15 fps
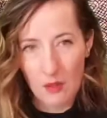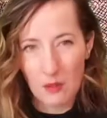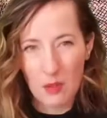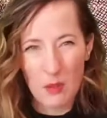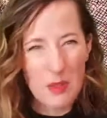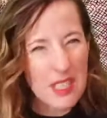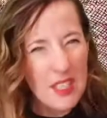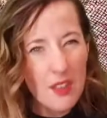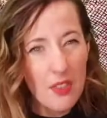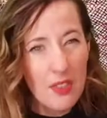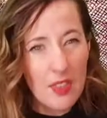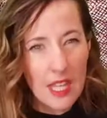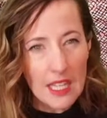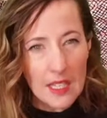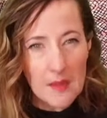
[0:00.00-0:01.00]
Well, what do you
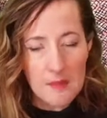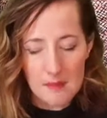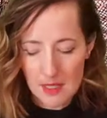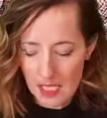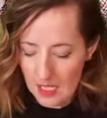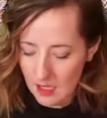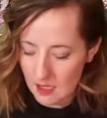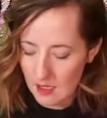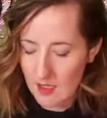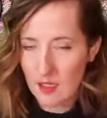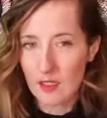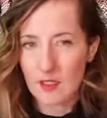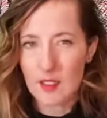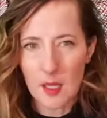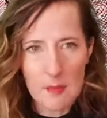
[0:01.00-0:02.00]
think it means
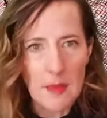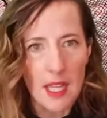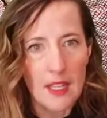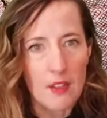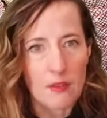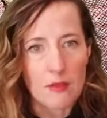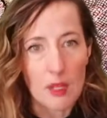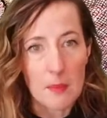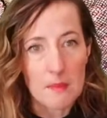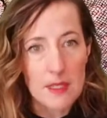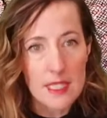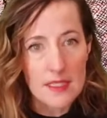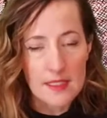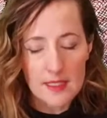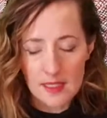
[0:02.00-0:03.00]
to make a
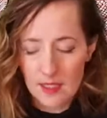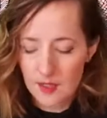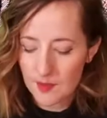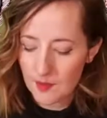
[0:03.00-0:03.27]
rumpus?